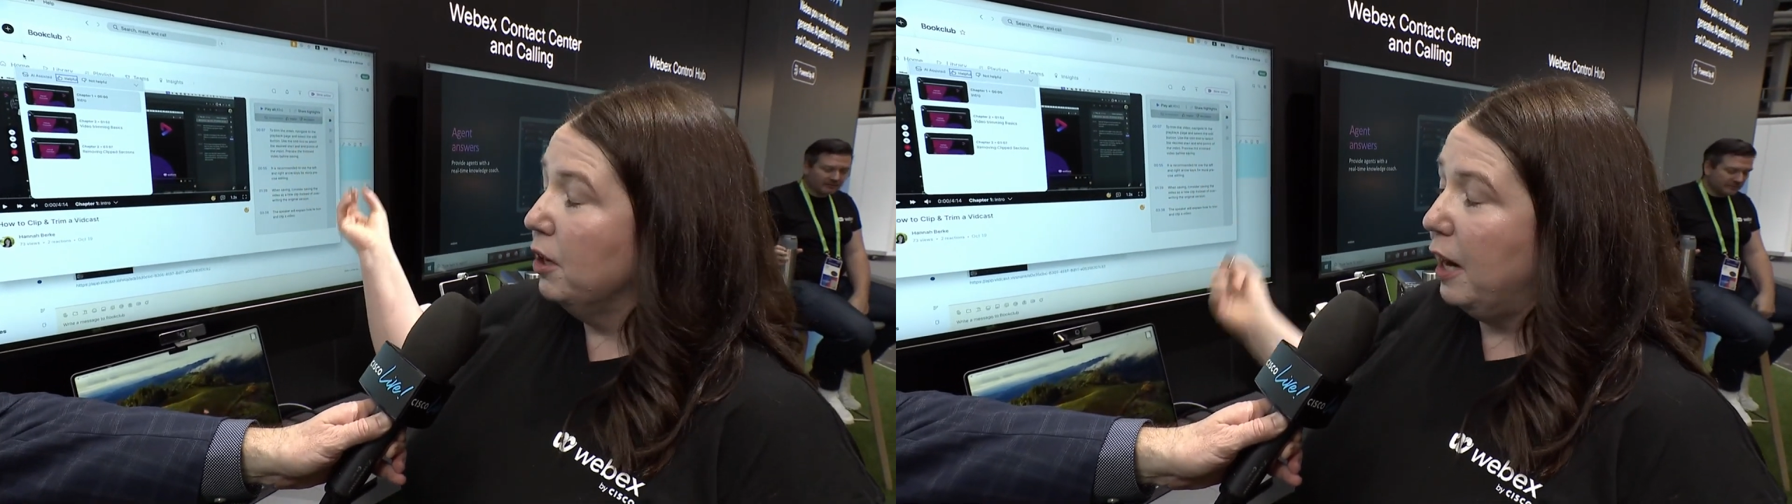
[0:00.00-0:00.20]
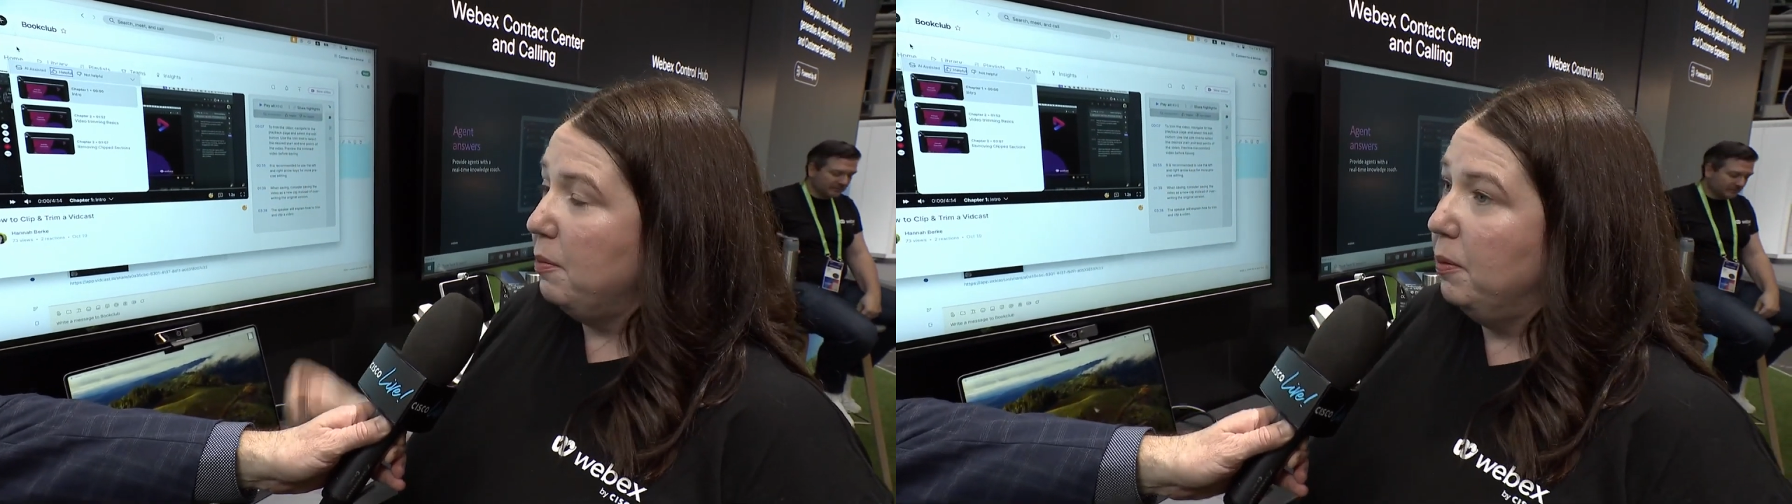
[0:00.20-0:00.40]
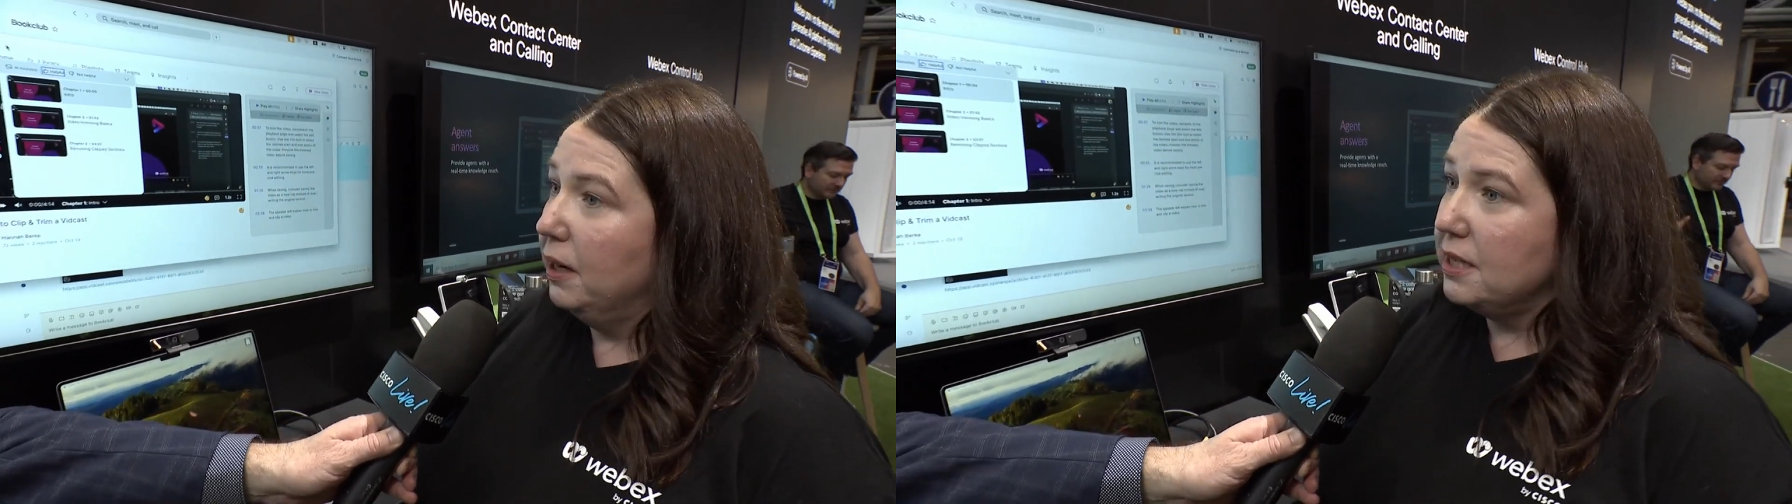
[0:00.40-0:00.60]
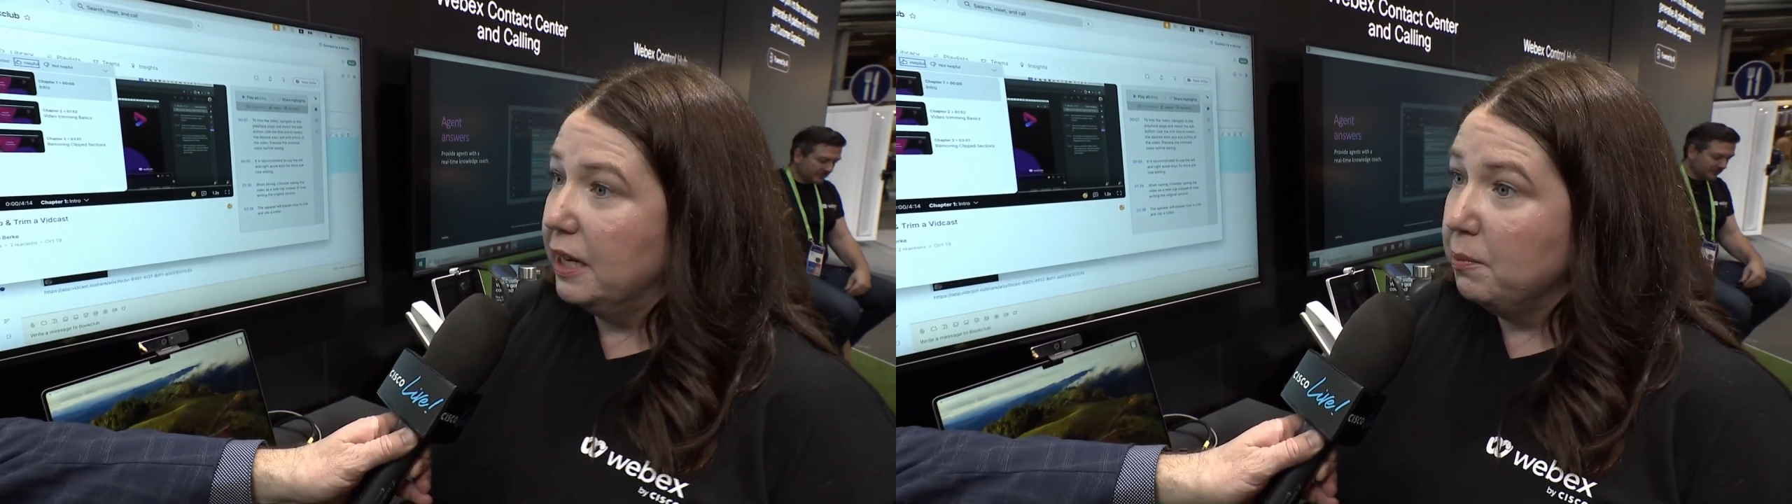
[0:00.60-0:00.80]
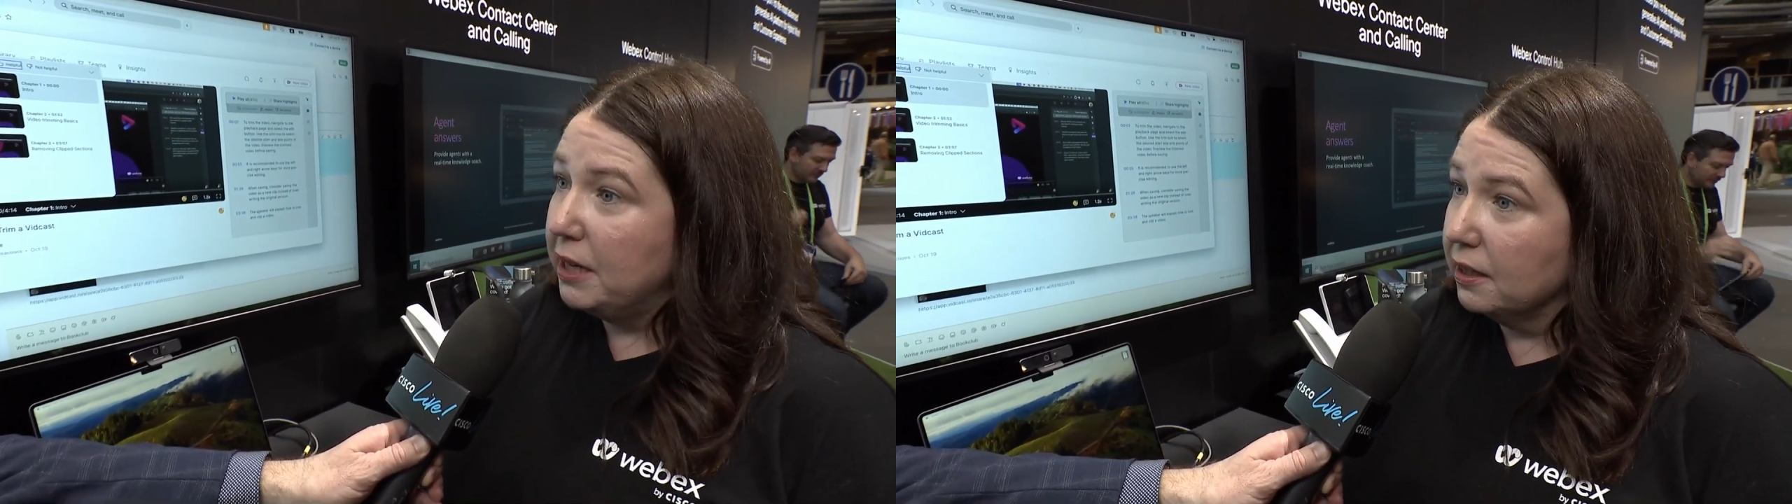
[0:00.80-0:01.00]
capability
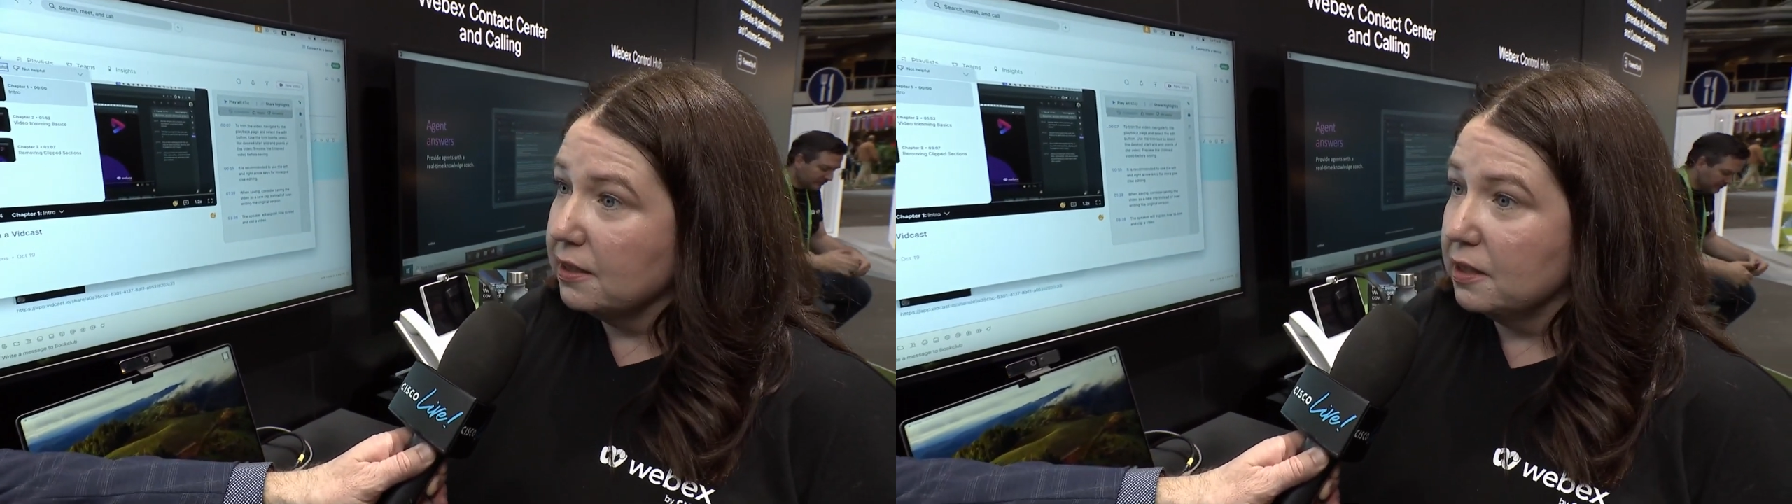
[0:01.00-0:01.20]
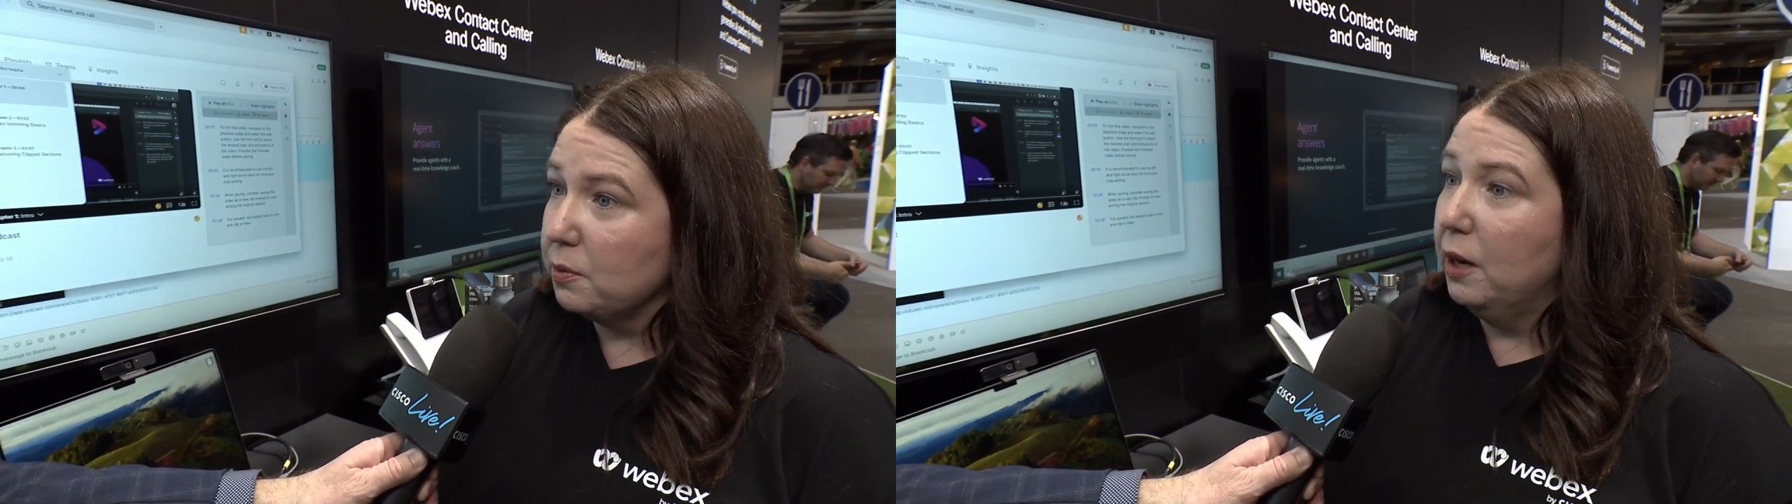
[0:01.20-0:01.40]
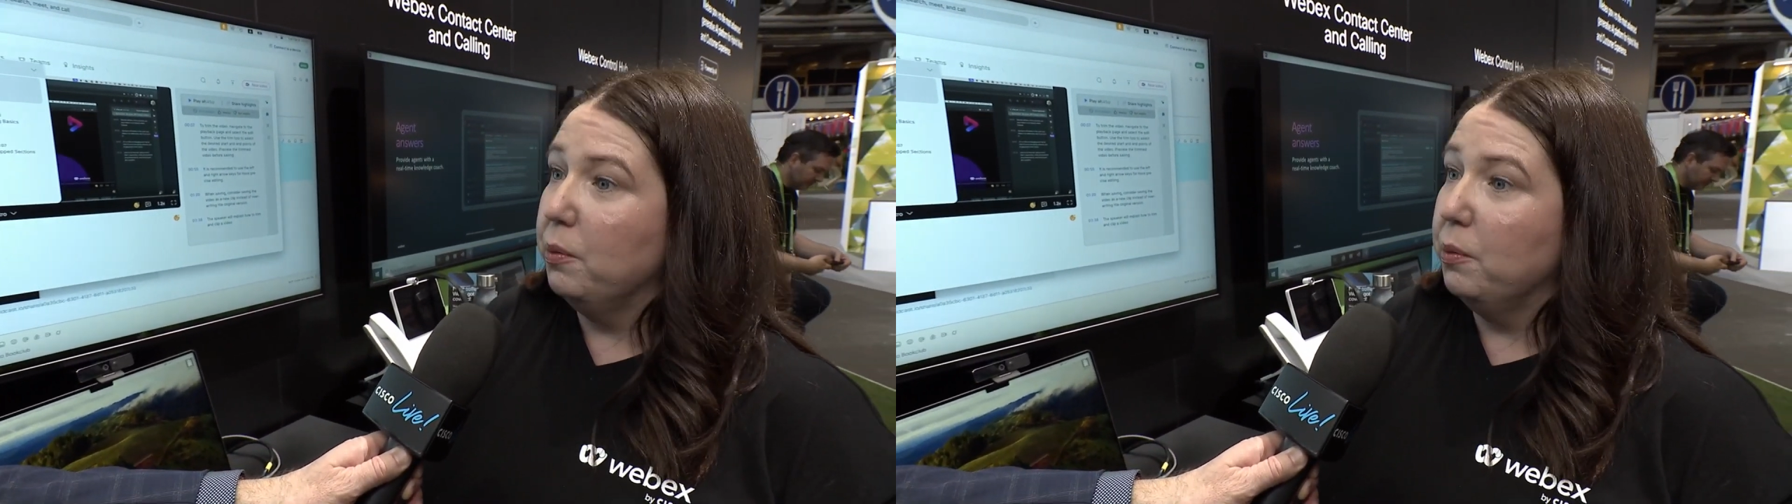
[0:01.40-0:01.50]
in meetings as well,